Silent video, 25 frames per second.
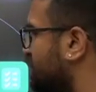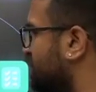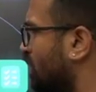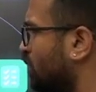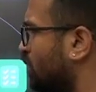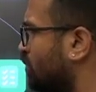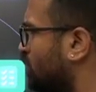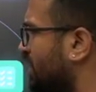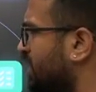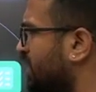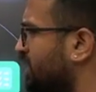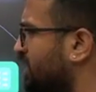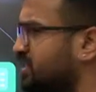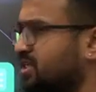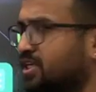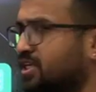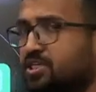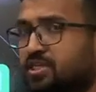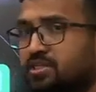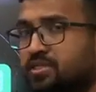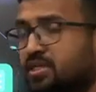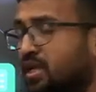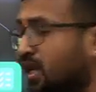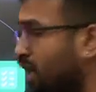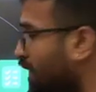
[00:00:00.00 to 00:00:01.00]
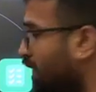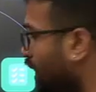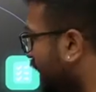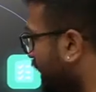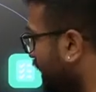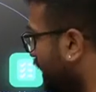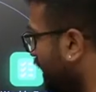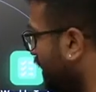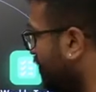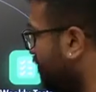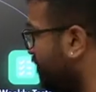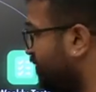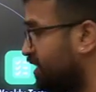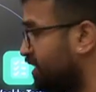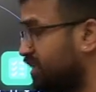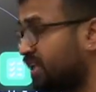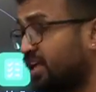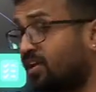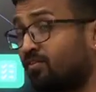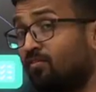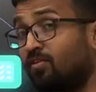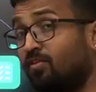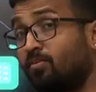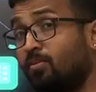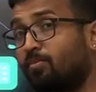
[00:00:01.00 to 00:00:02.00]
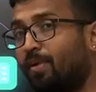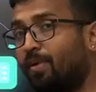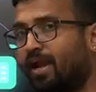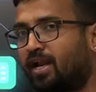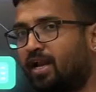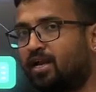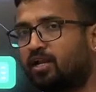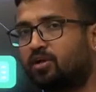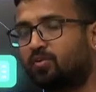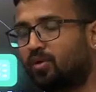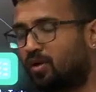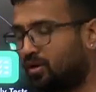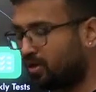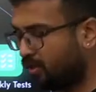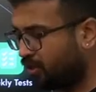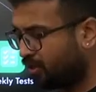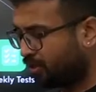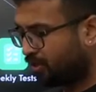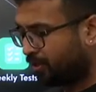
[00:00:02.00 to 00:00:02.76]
doubt clearing sessions, and everything will be bilingual.